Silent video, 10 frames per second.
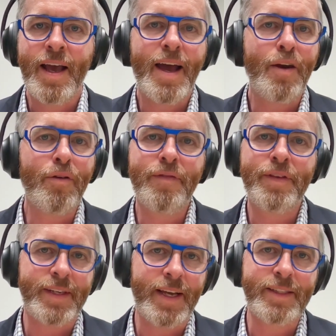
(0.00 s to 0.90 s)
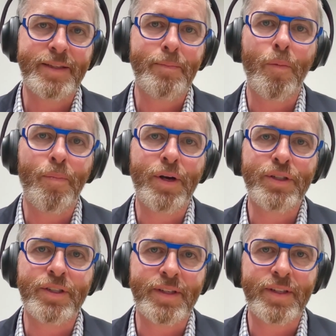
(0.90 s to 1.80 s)
And all of this adds more
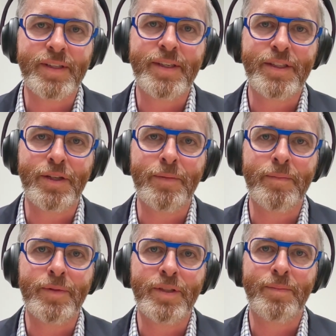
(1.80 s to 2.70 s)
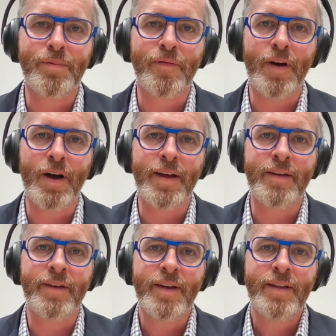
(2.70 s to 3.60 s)
pressure to the system to
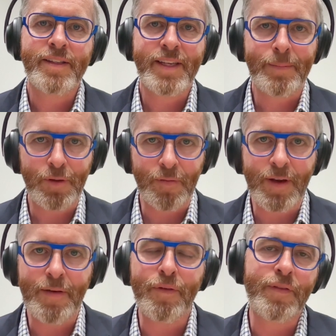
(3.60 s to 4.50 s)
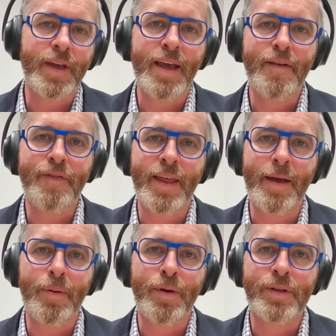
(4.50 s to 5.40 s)
provide the same sort of level of care for
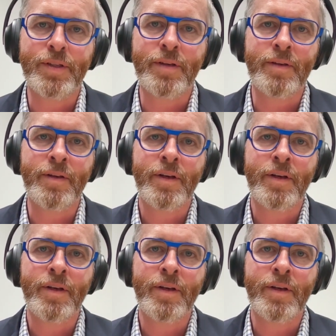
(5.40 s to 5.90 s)
that person.